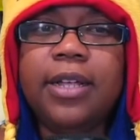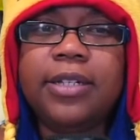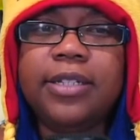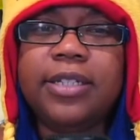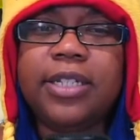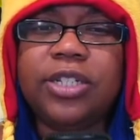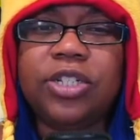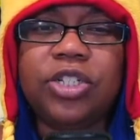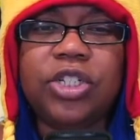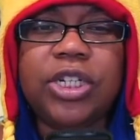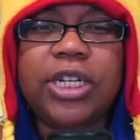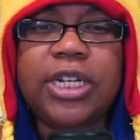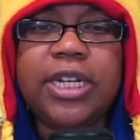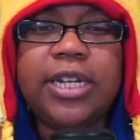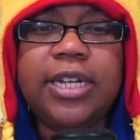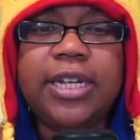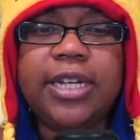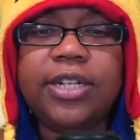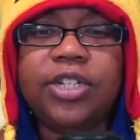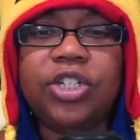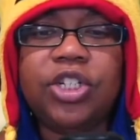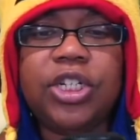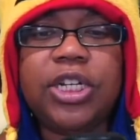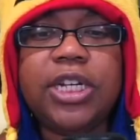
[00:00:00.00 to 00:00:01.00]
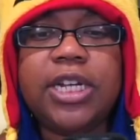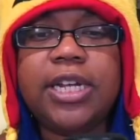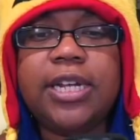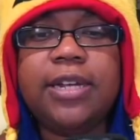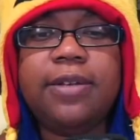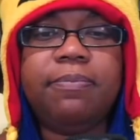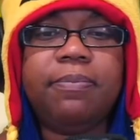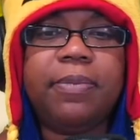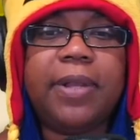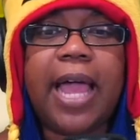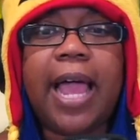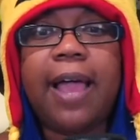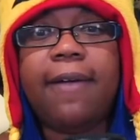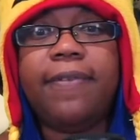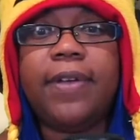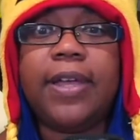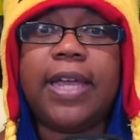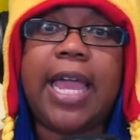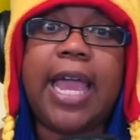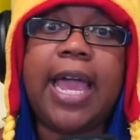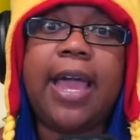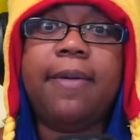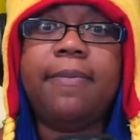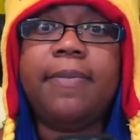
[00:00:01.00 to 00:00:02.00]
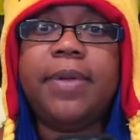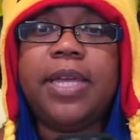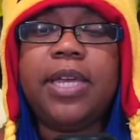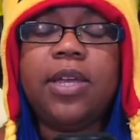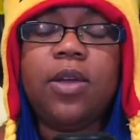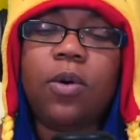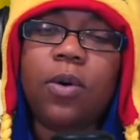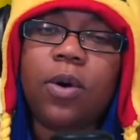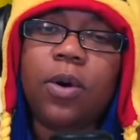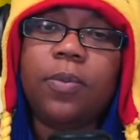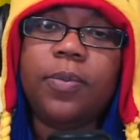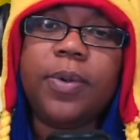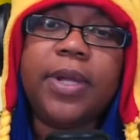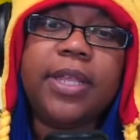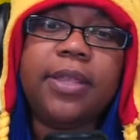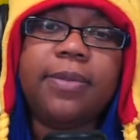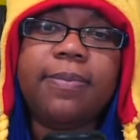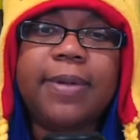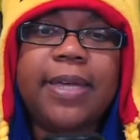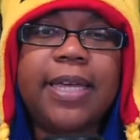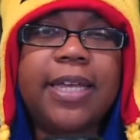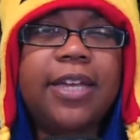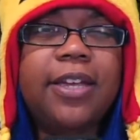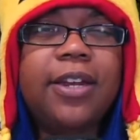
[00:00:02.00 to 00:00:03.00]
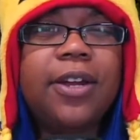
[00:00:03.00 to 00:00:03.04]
Does she is she laughing at me or with me?